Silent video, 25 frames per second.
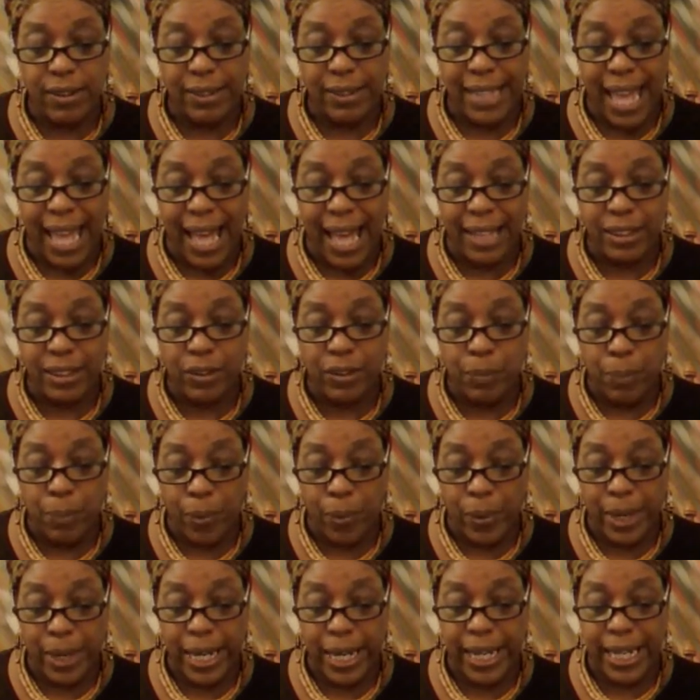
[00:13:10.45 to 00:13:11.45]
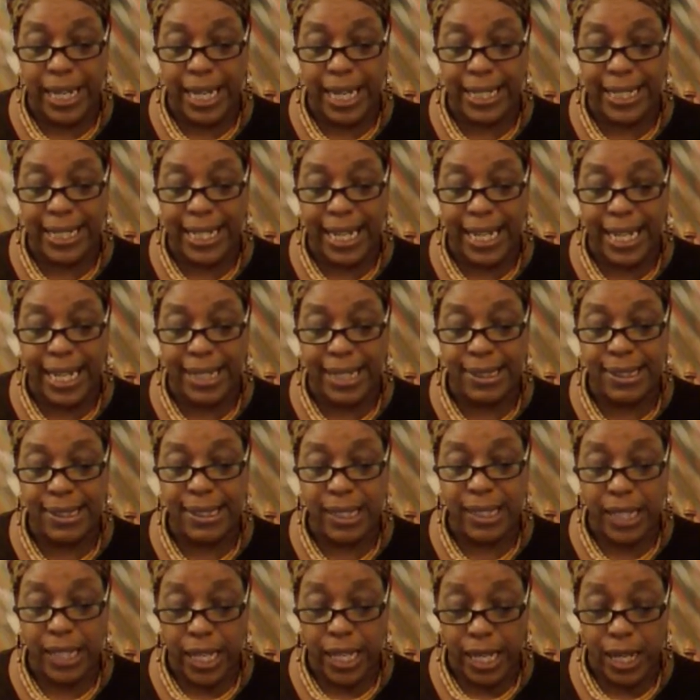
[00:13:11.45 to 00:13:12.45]
not bring
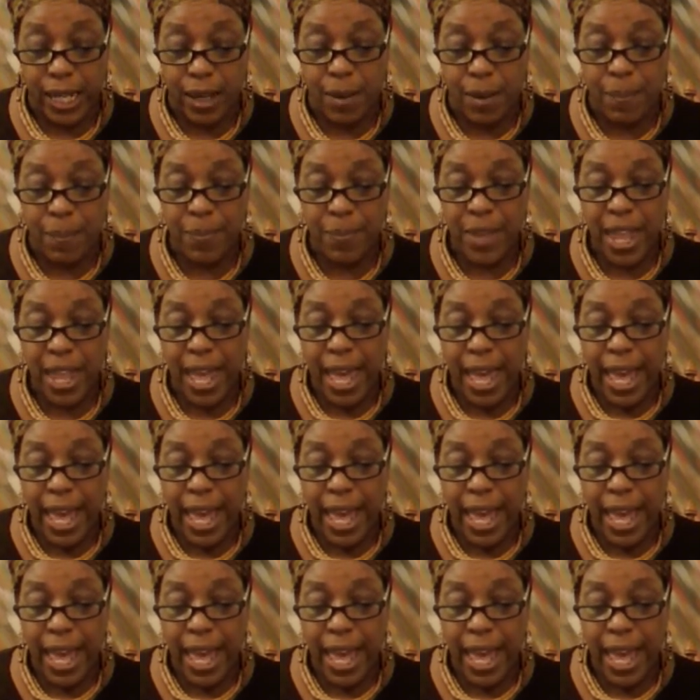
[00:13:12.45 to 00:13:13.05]
against him